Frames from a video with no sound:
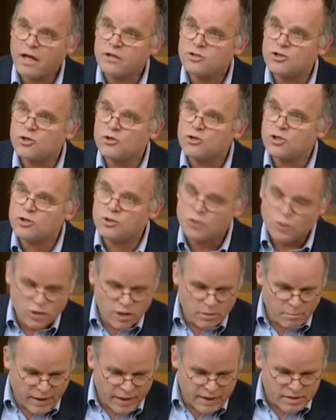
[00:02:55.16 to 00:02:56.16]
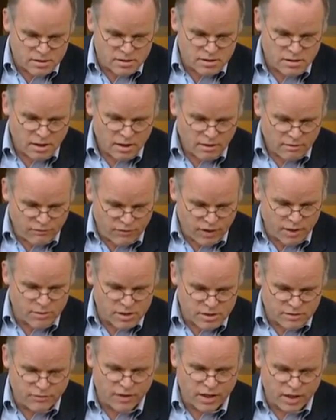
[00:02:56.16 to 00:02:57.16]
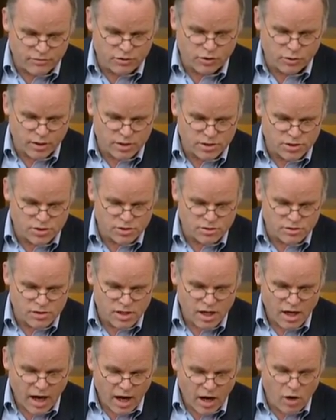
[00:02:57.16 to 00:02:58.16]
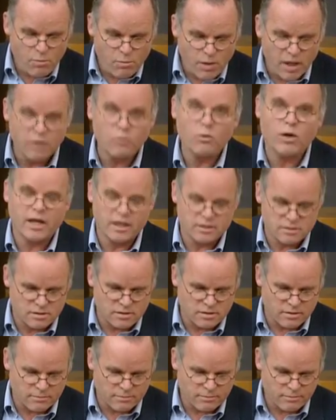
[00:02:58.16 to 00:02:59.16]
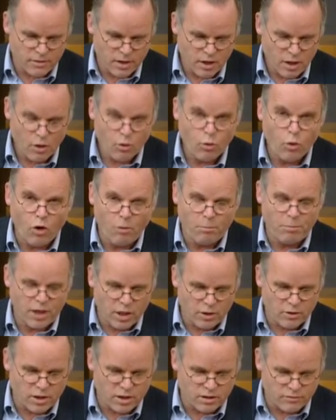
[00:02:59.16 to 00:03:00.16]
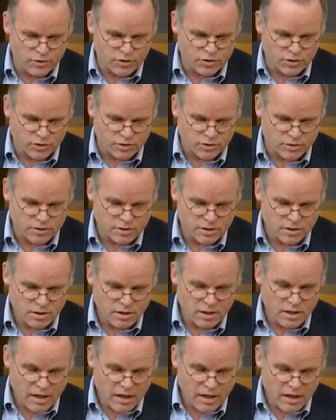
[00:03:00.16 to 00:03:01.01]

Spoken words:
And so to Tony Benn's famous 5 questions. How might we answer them? What power have you got?